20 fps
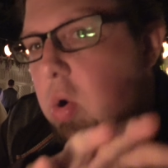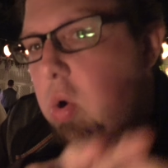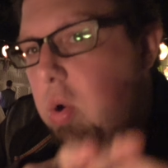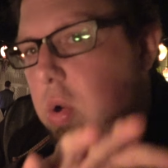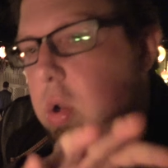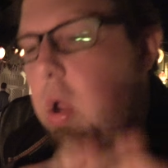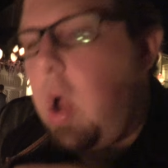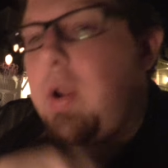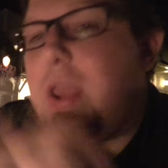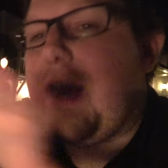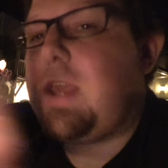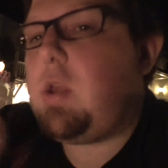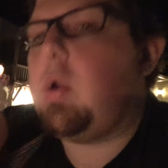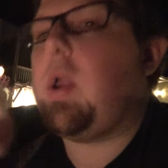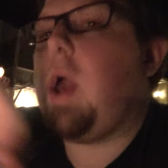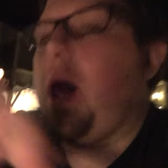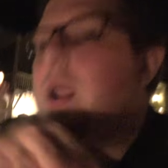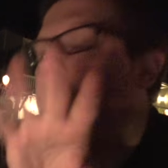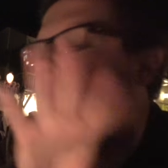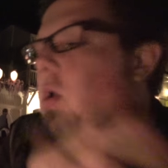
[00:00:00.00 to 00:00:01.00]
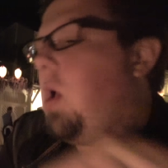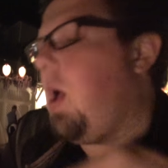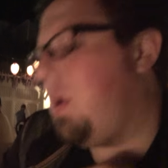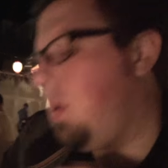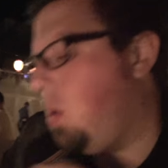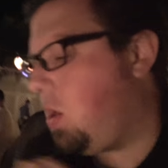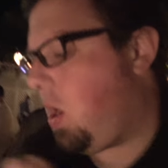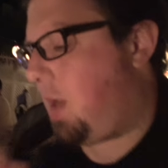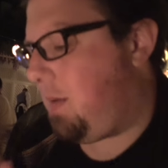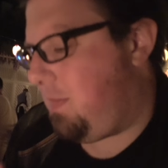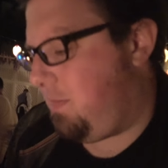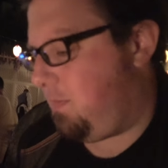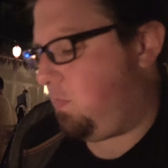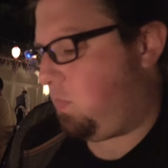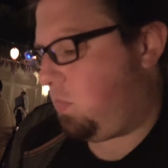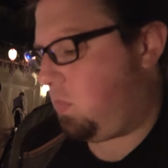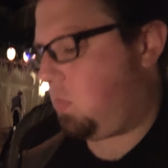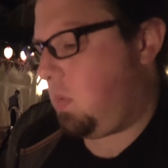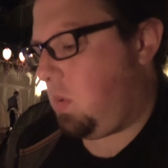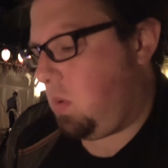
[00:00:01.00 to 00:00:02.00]
Okay, you got it. That's better than
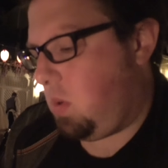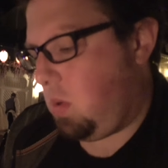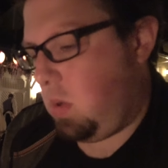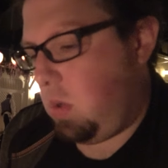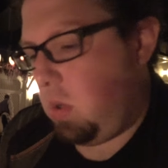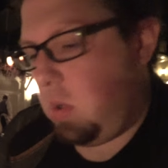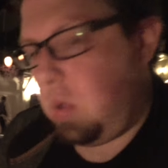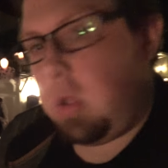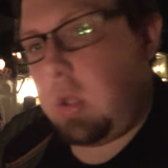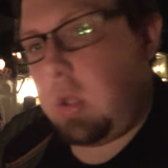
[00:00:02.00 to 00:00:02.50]
your Walt impression.